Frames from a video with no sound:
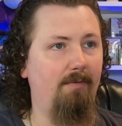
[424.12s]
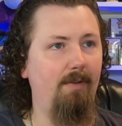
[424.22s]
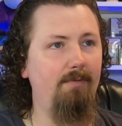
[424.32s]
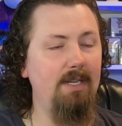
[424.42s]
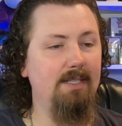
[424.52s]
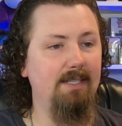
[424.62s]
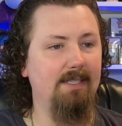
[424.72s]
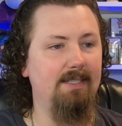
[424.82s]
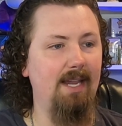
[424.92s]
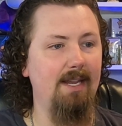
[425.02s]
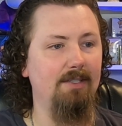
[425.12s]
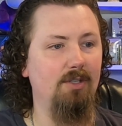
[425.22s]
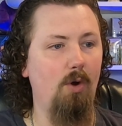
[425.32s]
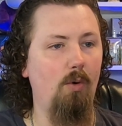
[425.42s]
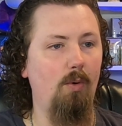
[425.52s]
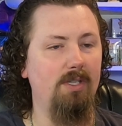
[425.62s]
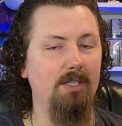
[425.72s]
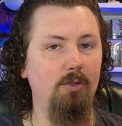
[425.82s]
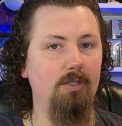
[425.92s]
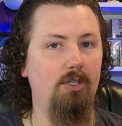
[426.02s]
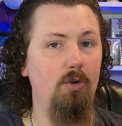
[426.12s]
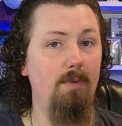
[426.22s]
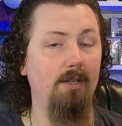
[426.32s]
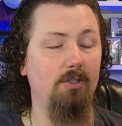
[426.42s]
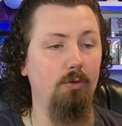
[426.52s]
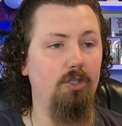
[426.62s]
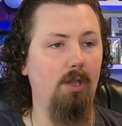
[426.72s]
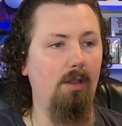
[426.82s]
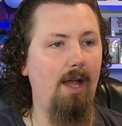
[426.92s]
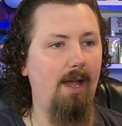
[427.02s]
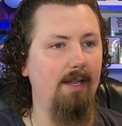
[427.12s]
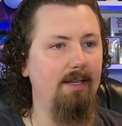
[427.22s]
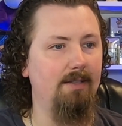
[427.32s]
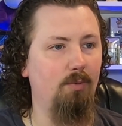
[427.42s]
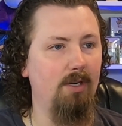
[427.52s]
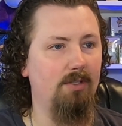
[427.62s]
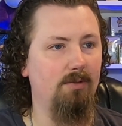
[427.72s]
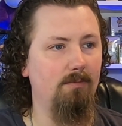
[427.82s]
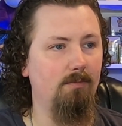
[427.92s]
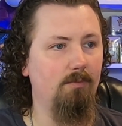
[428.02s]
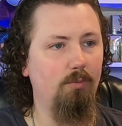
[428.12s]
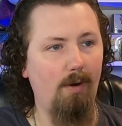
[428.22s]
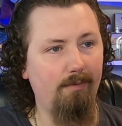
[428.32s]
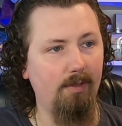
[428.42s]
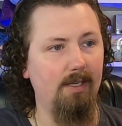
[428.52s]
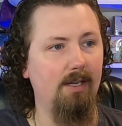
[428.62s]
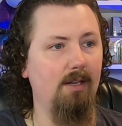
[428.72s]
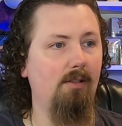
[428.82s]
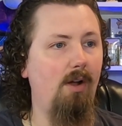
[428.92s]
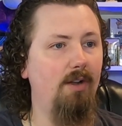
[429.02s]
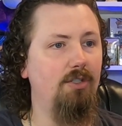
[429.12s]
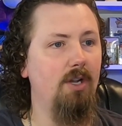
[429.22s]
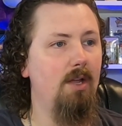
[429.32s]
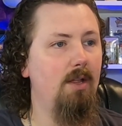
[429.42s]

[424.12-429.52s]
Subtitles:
56 days, so essentially 2 months. So July is when it's roughly going to launch.